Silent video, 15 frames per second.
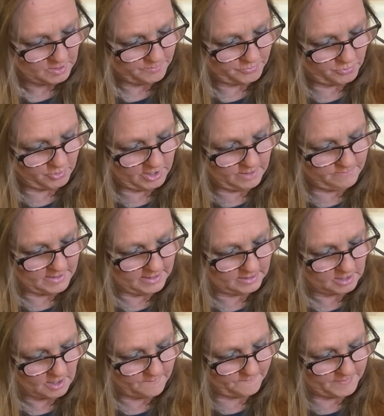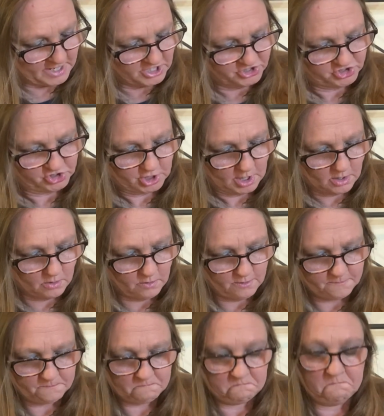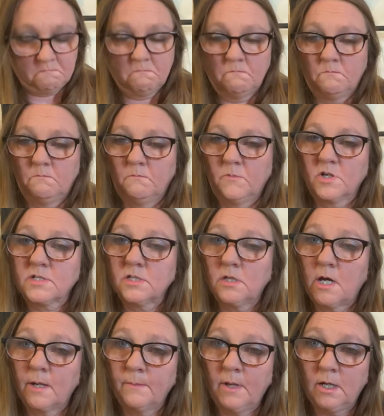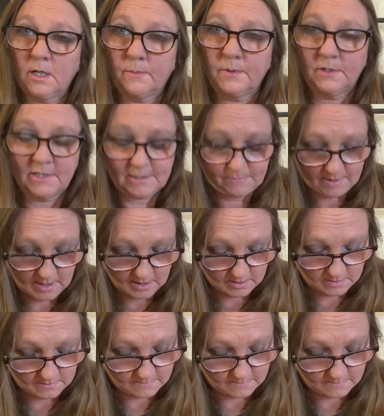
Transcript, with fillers: Pre-makeup base gel. There's a lot of makeup in this bag.